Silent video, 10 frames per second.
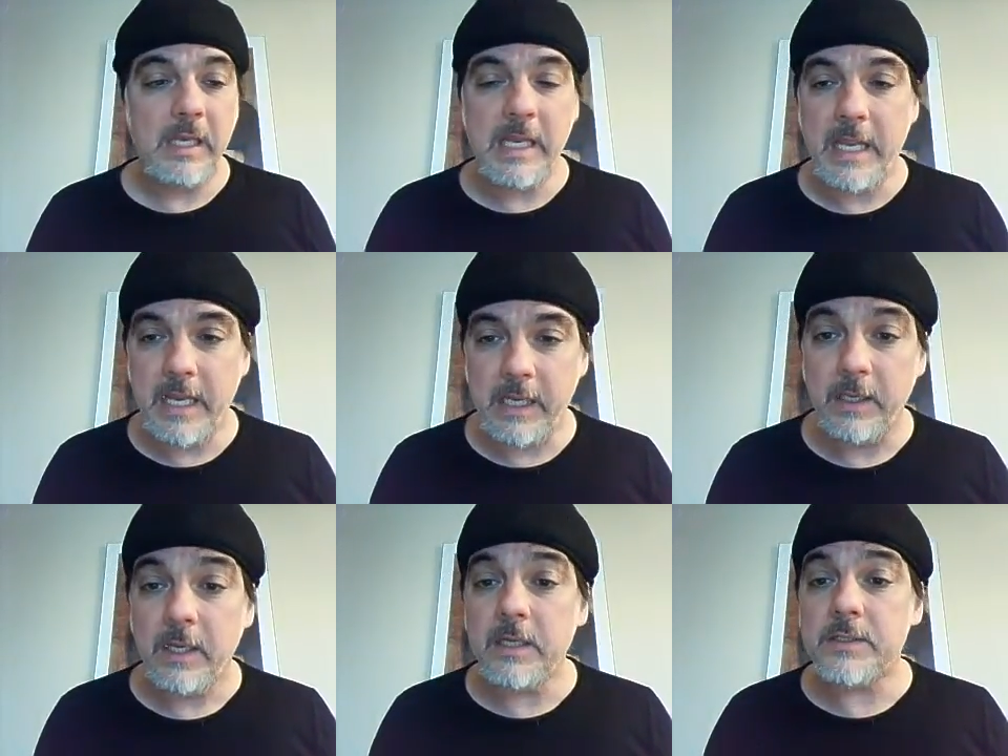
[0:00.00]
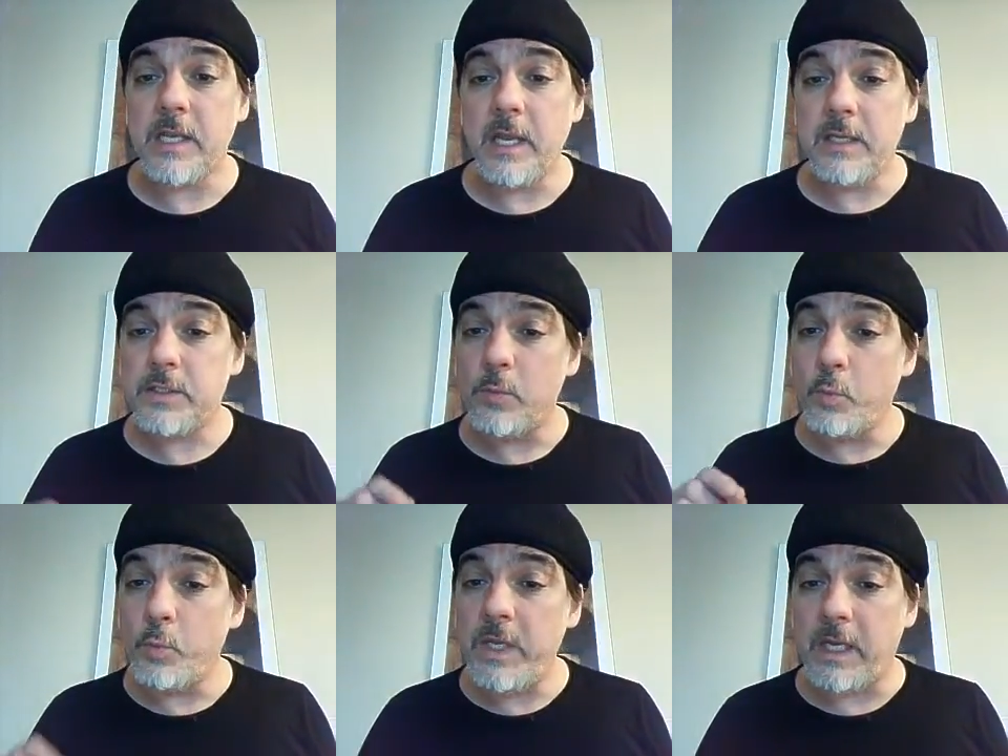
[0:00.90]
Lei is a
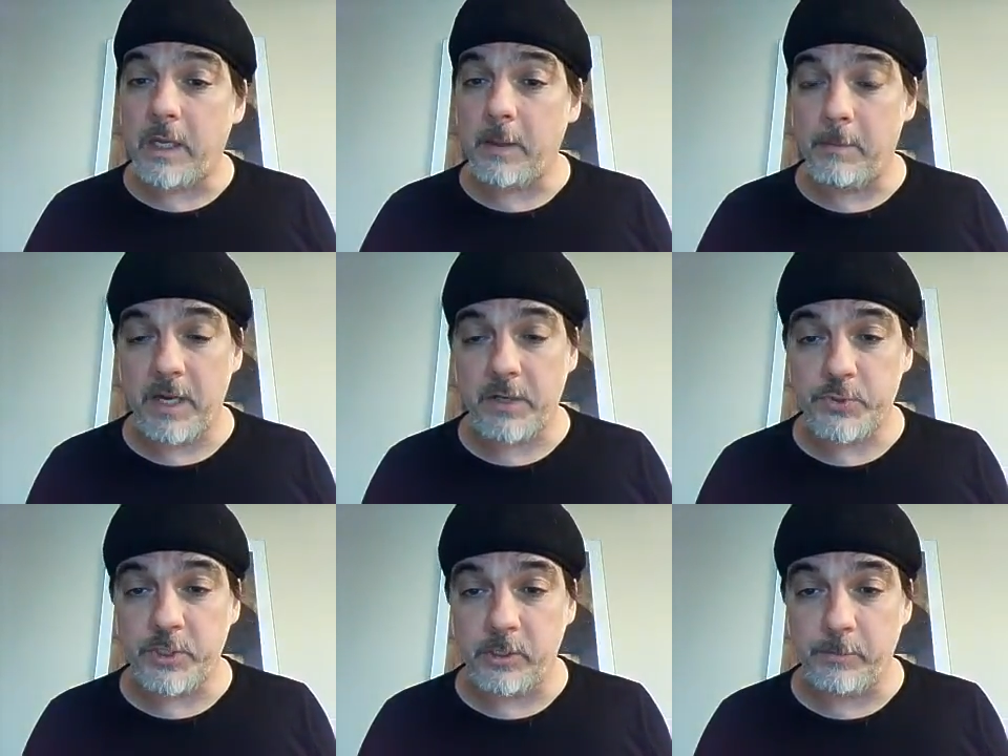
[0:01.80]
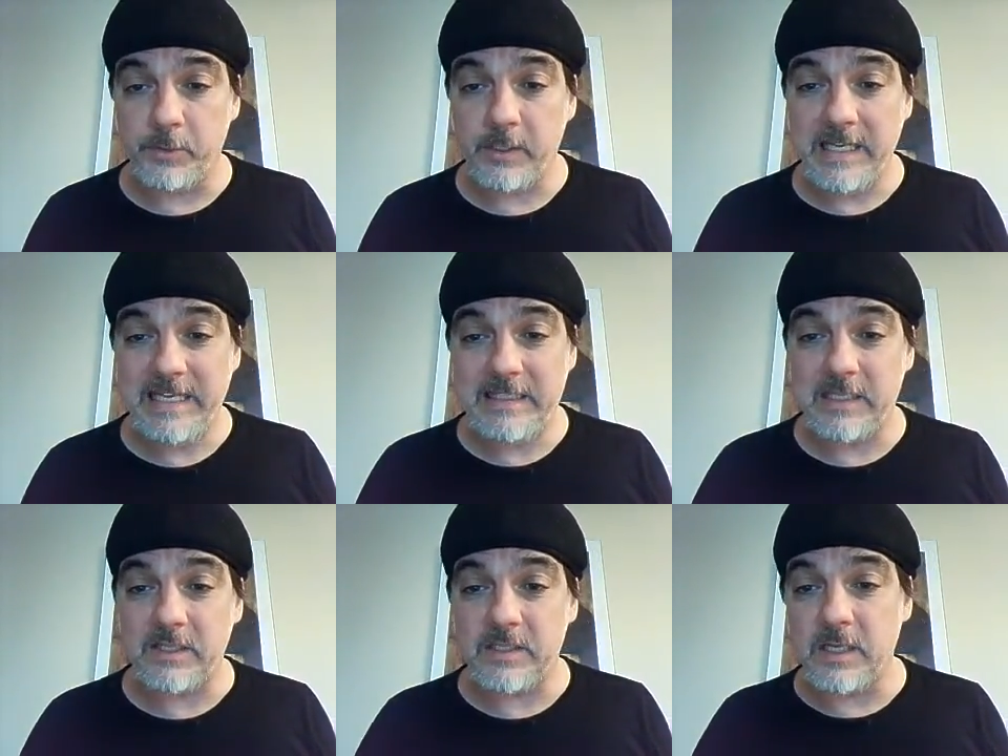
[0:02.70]
weak monosyllable. It
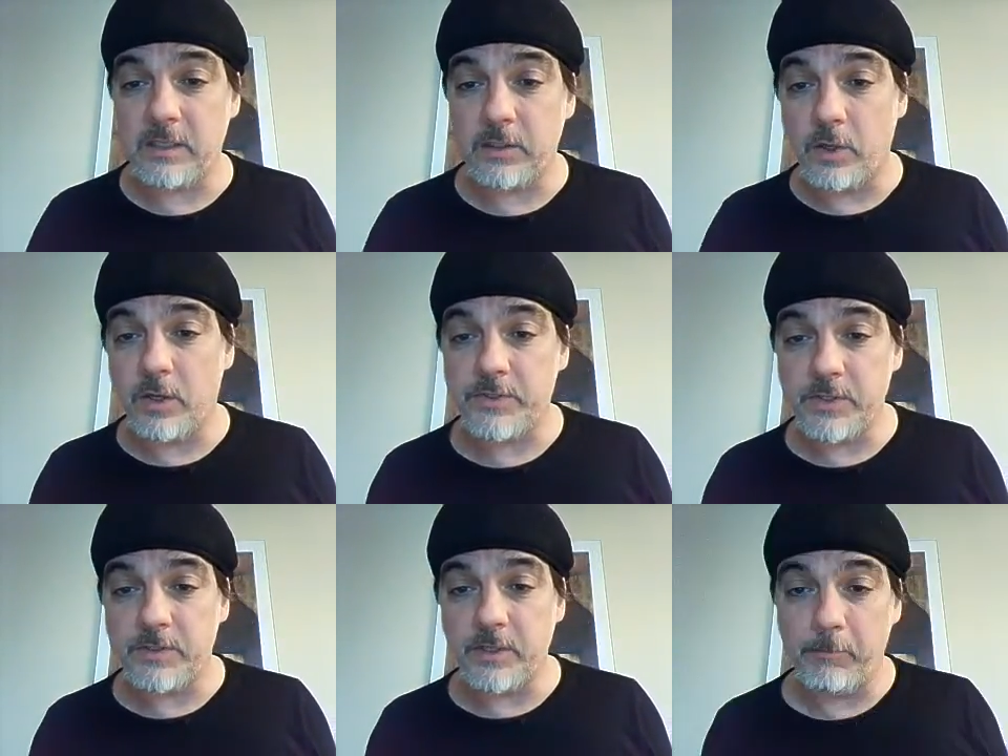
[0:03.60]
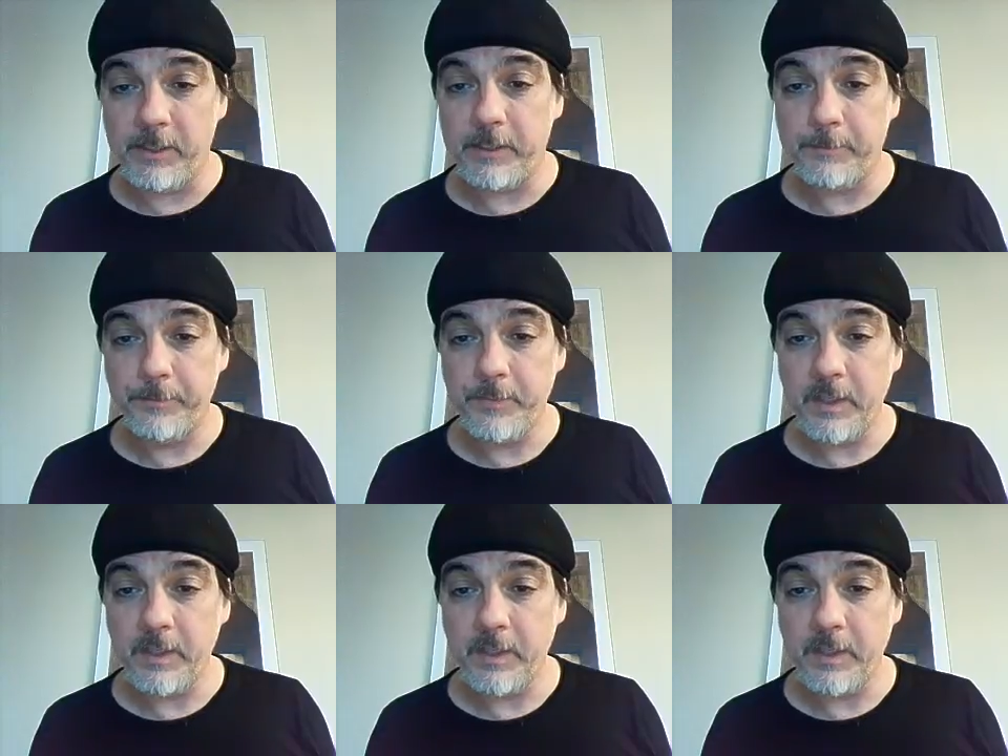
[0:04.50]
does not cause a doubling.